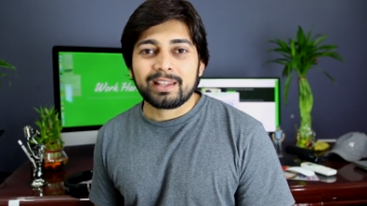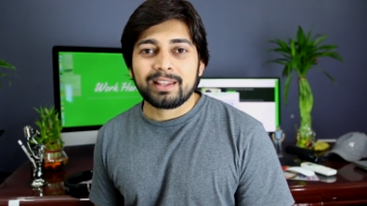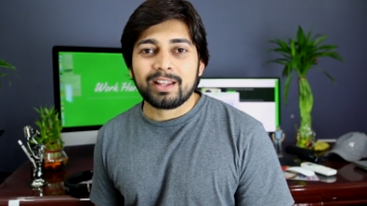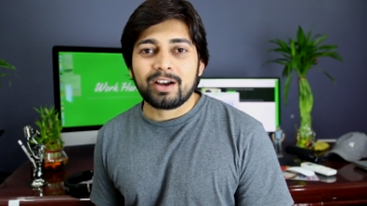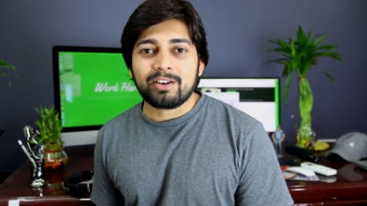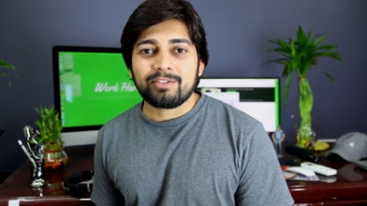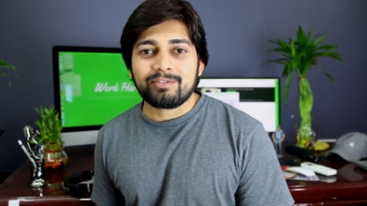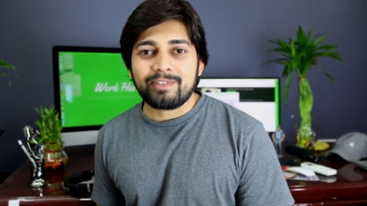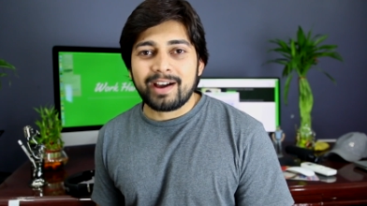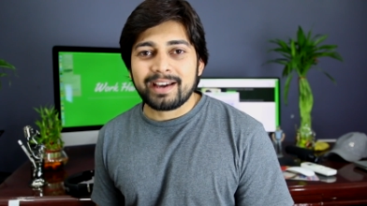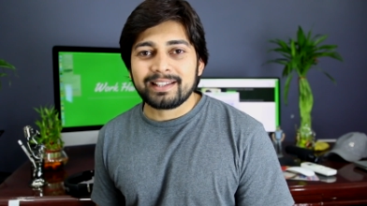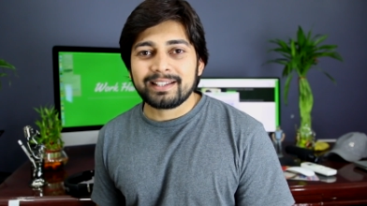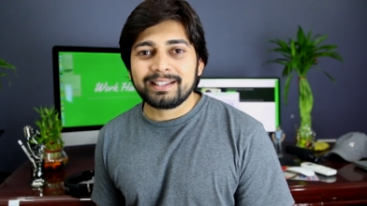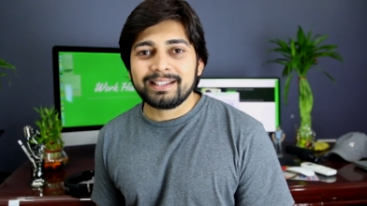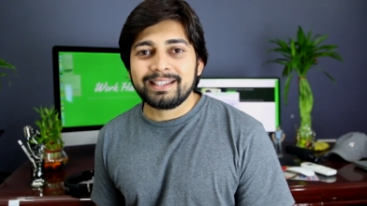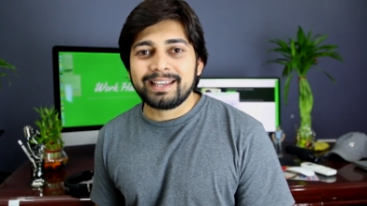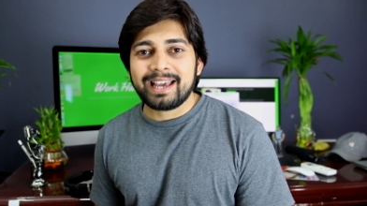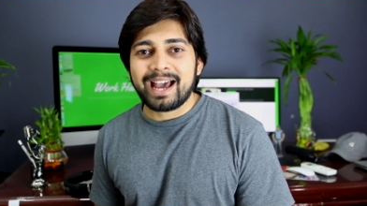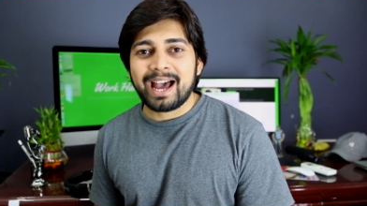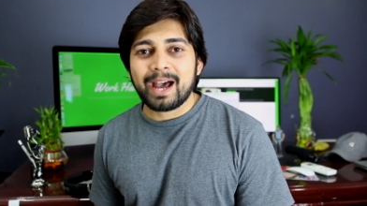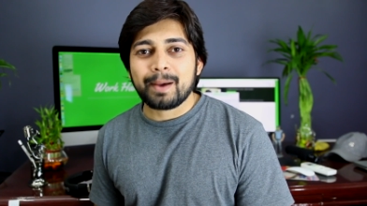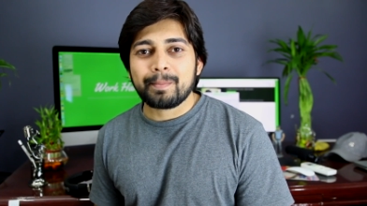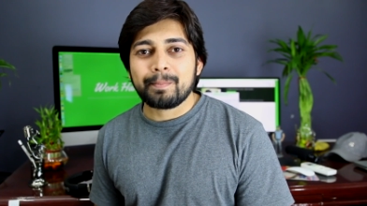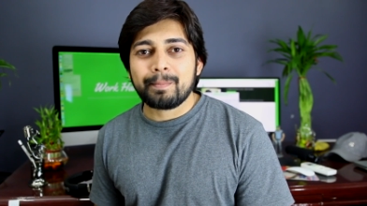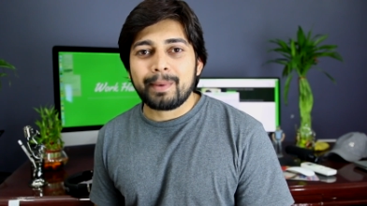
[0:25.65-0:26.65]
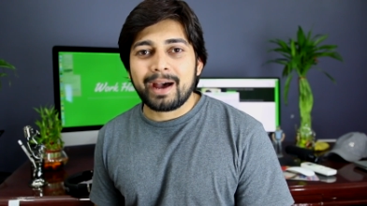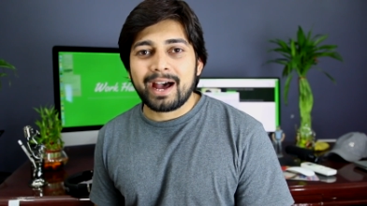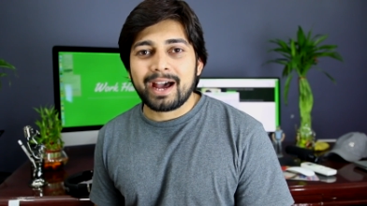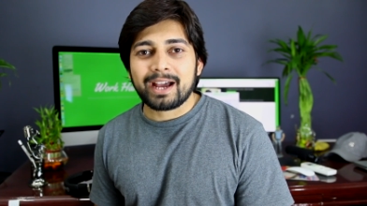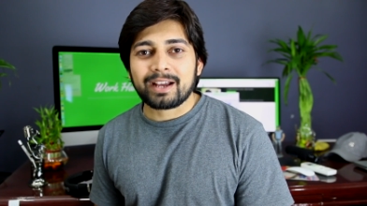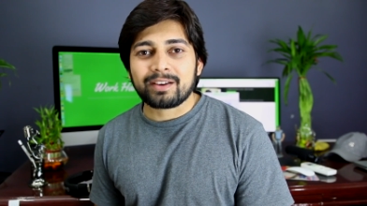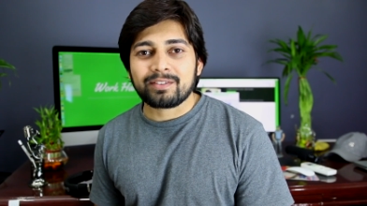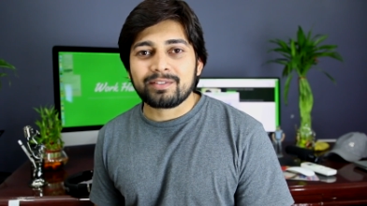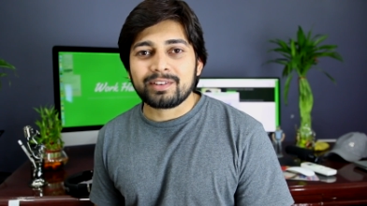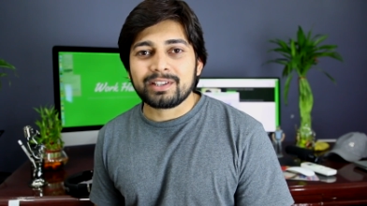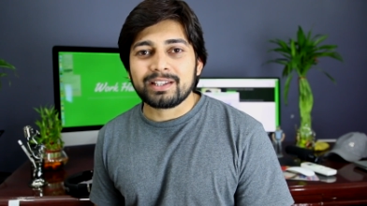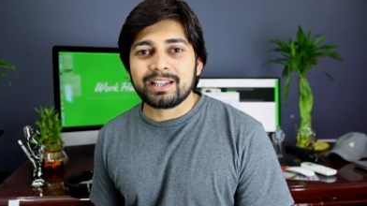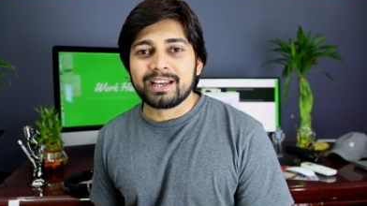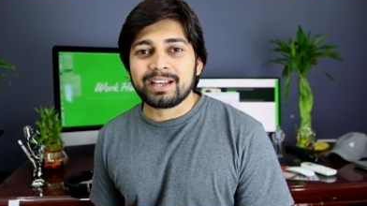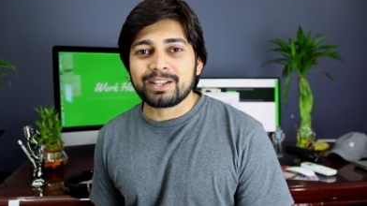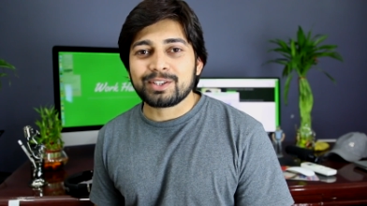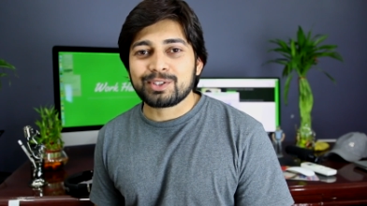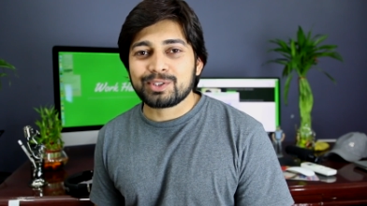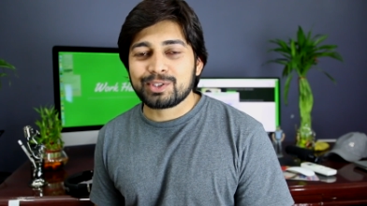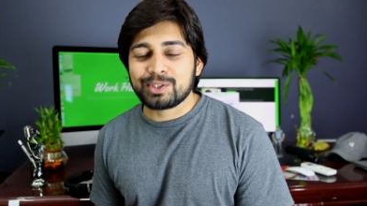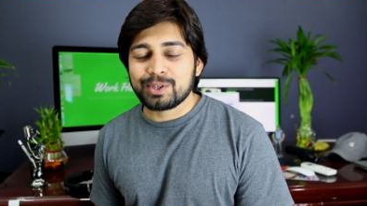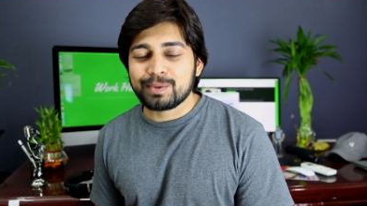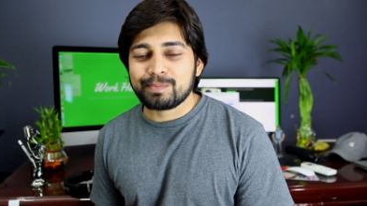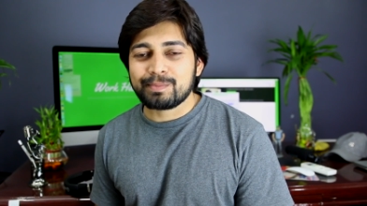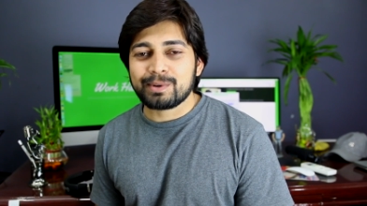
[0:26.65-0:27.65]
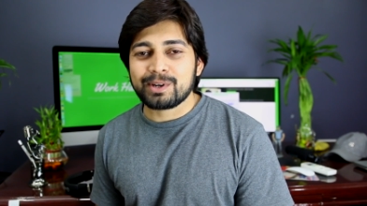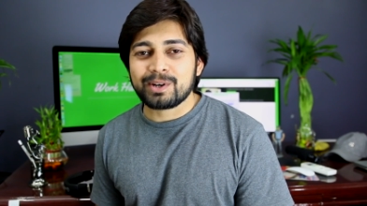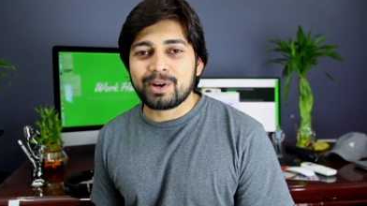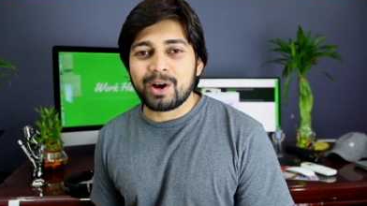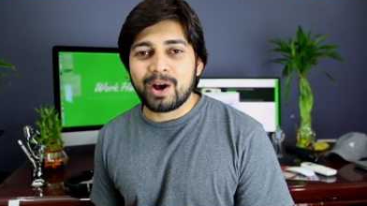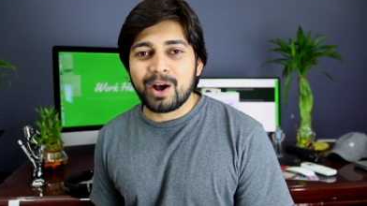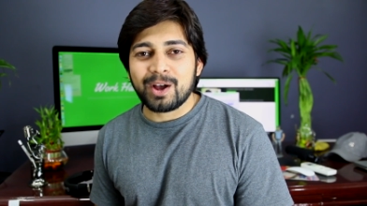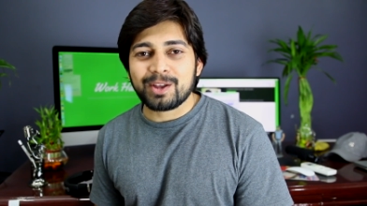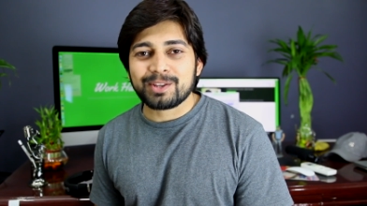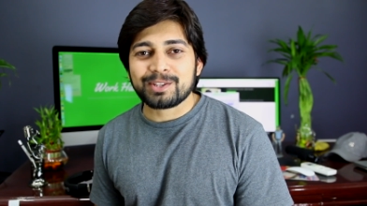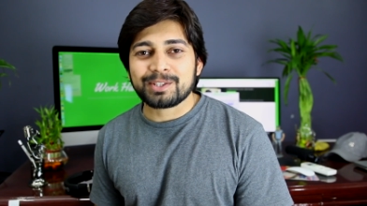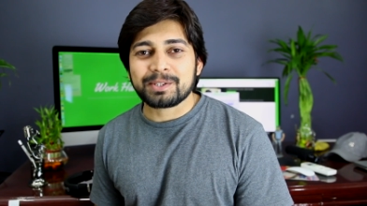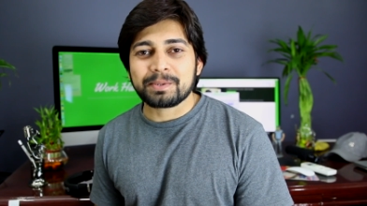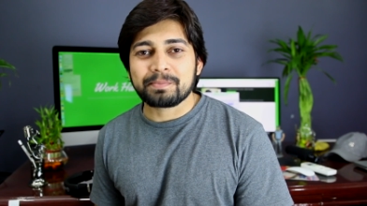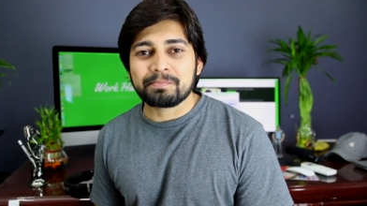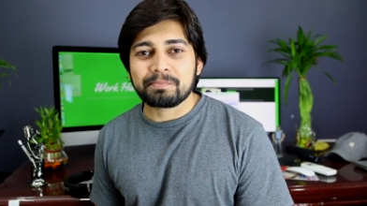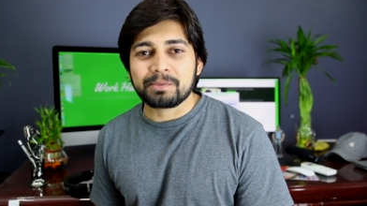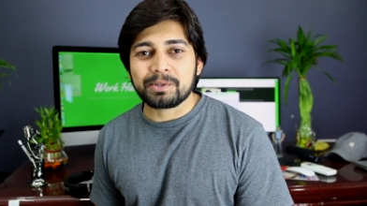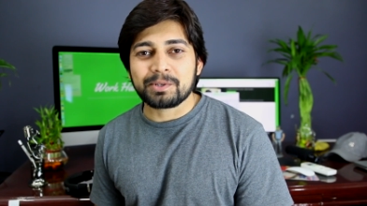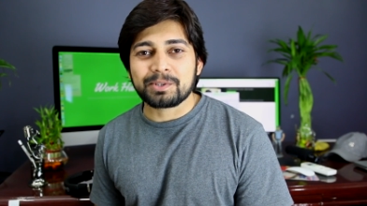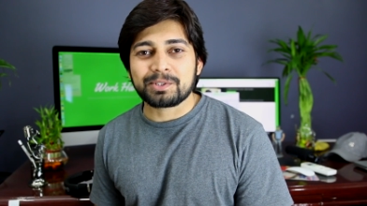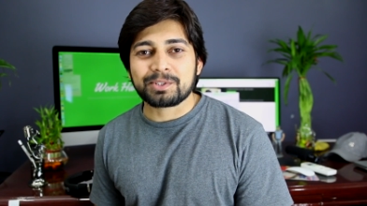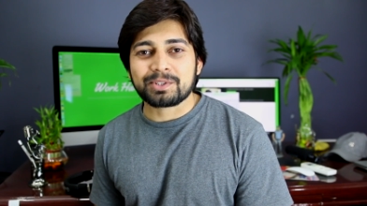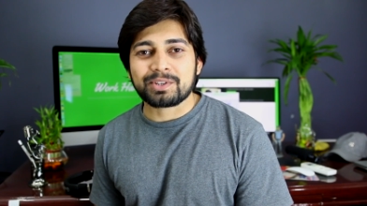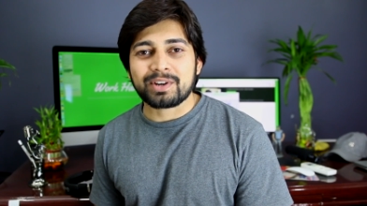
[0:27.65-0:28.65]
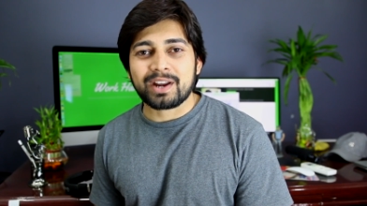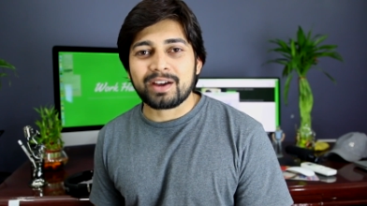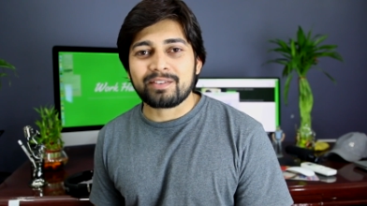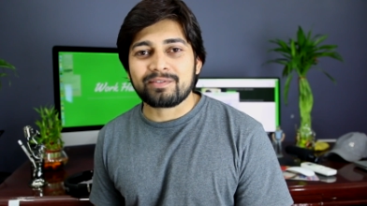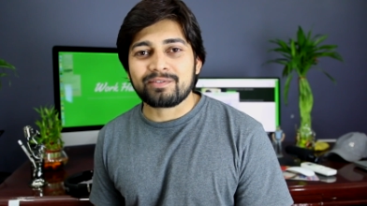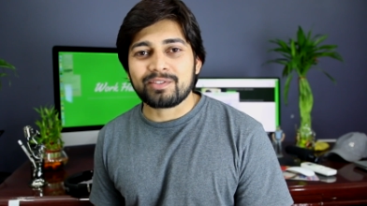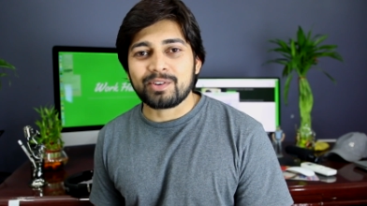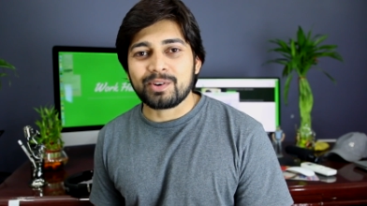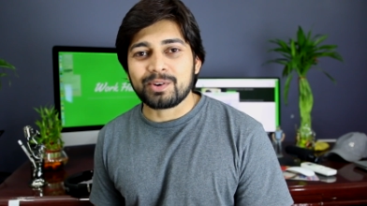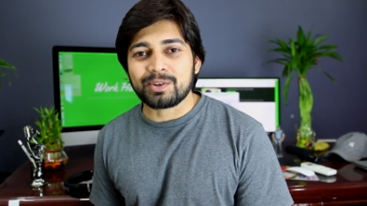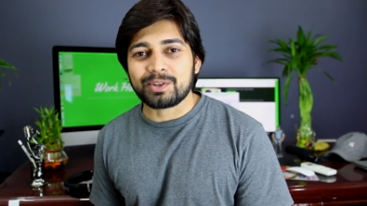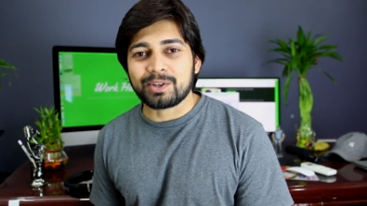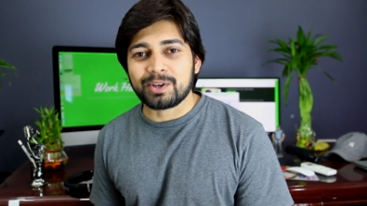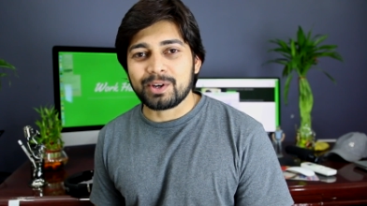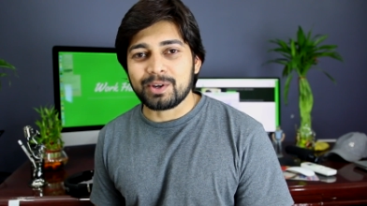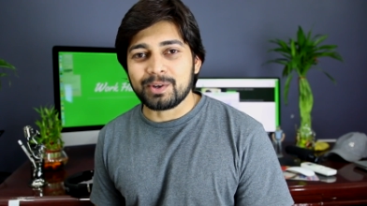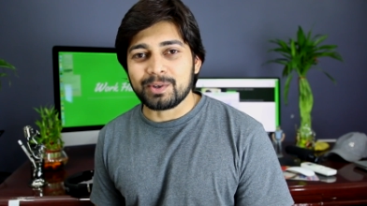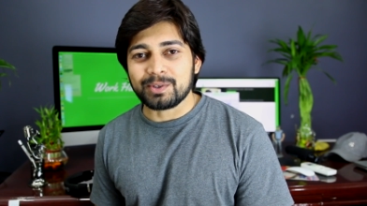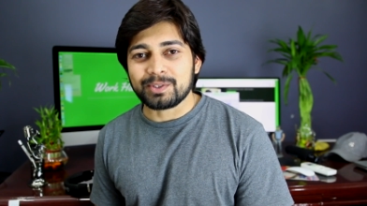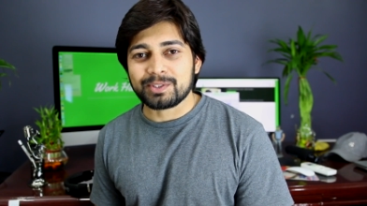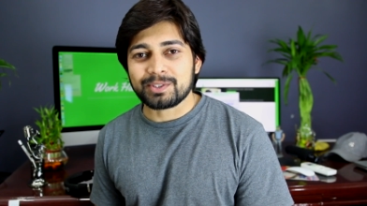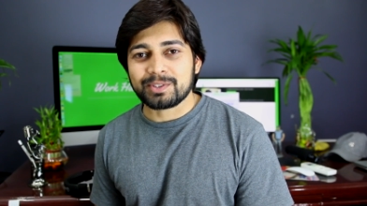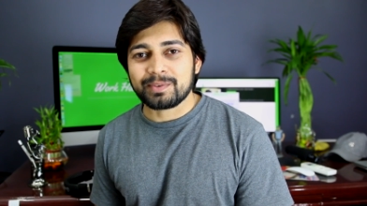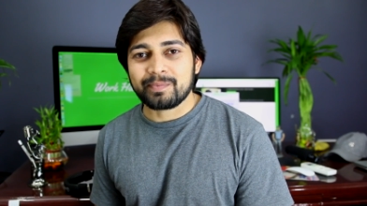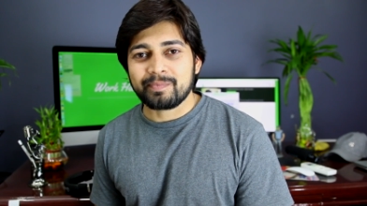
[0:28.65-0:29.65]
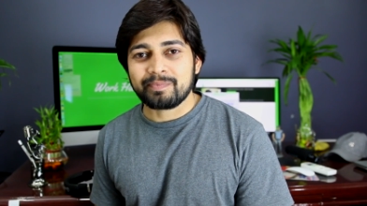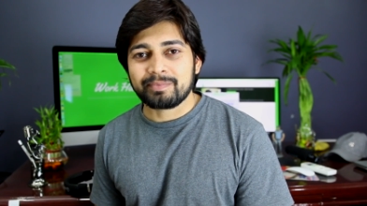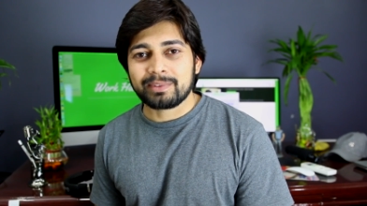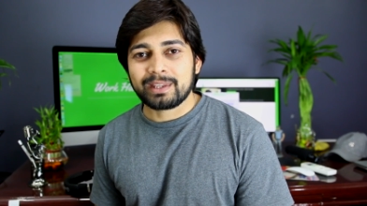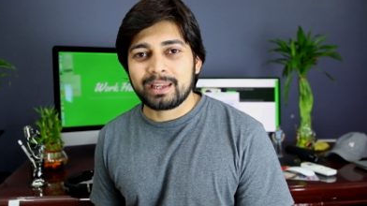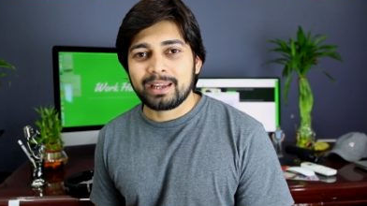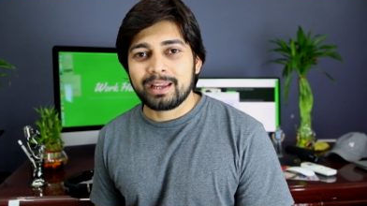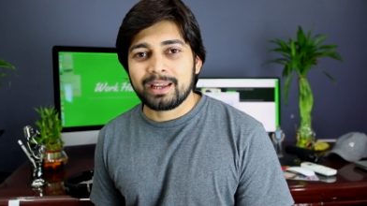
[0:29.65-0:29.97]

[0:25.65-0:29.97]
Now finally I'm back with a super awesome Bootstrap 4 course.